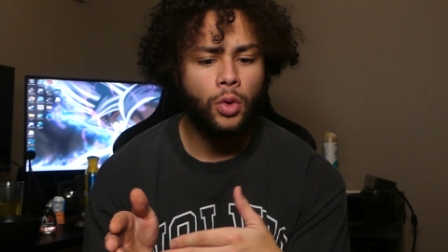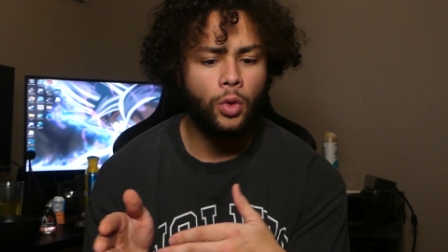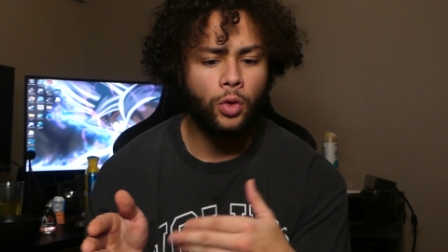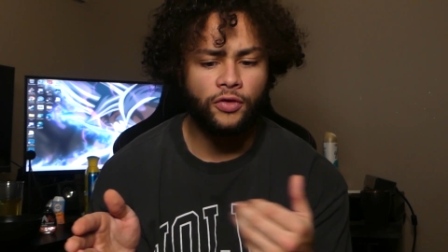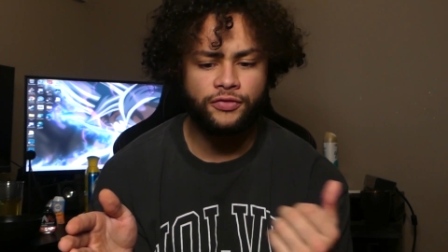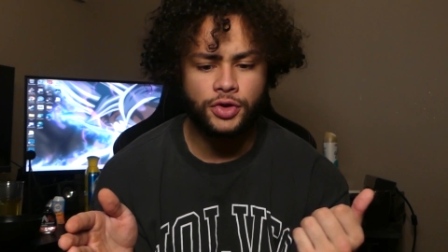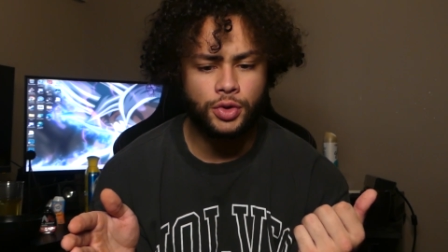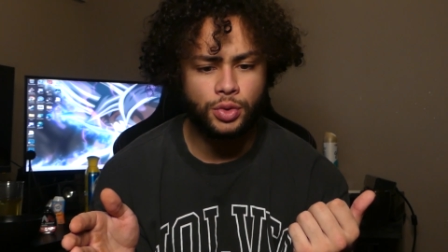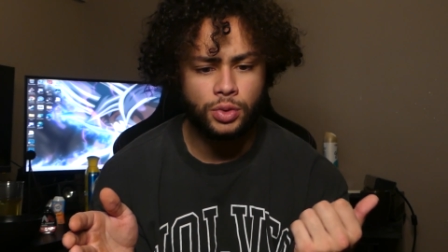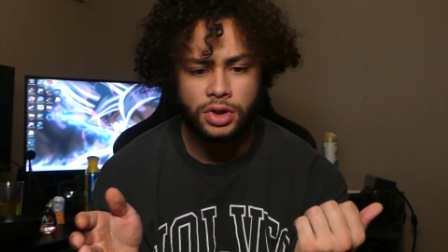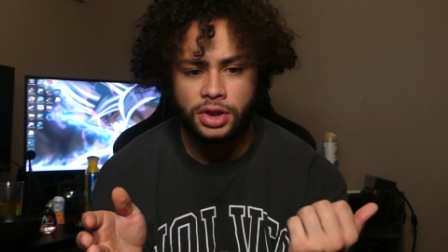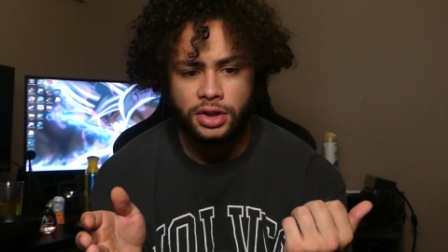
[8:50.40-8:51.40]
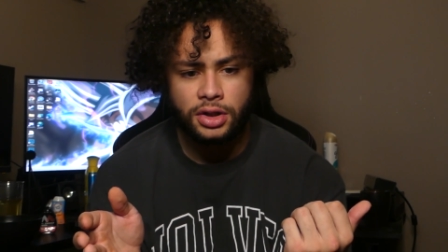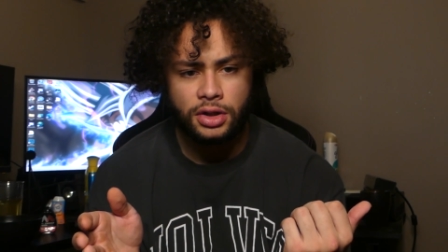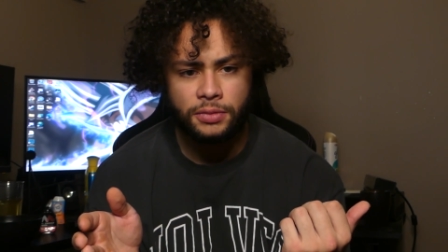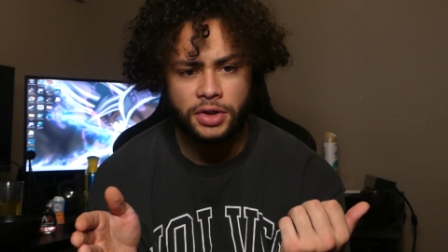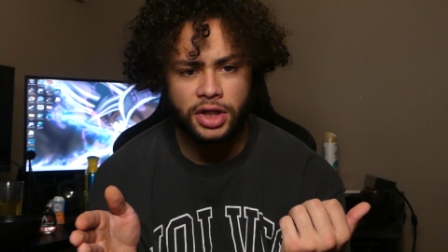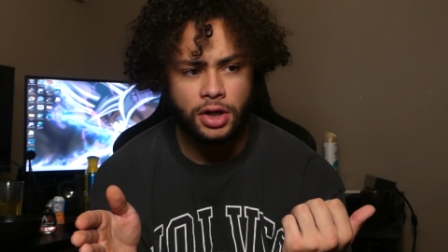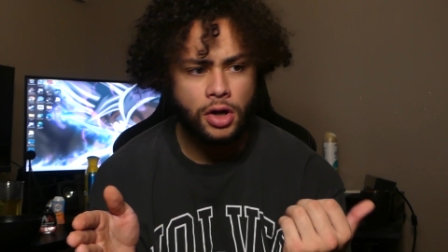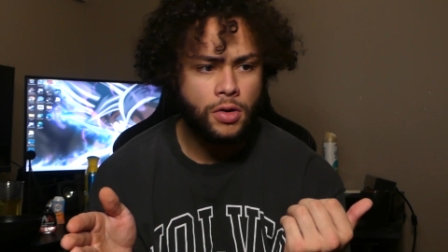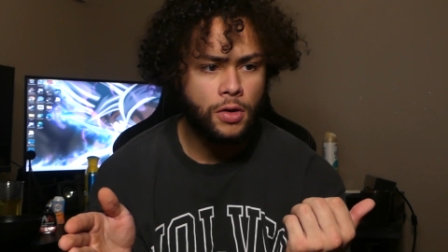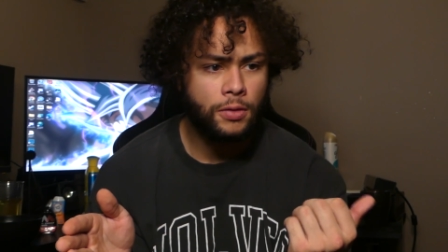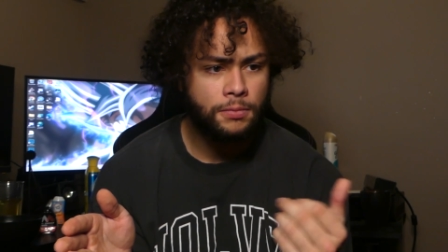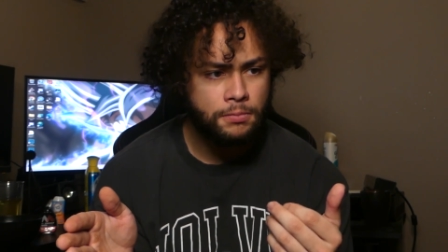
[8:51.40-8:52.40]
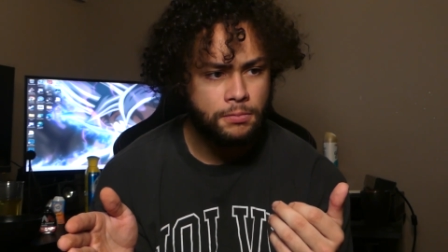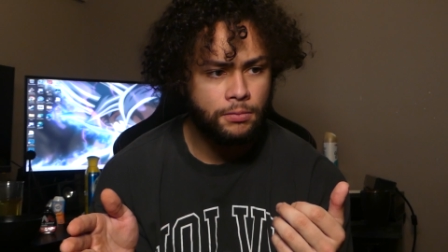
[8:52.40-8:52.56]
Or if you be like, oh,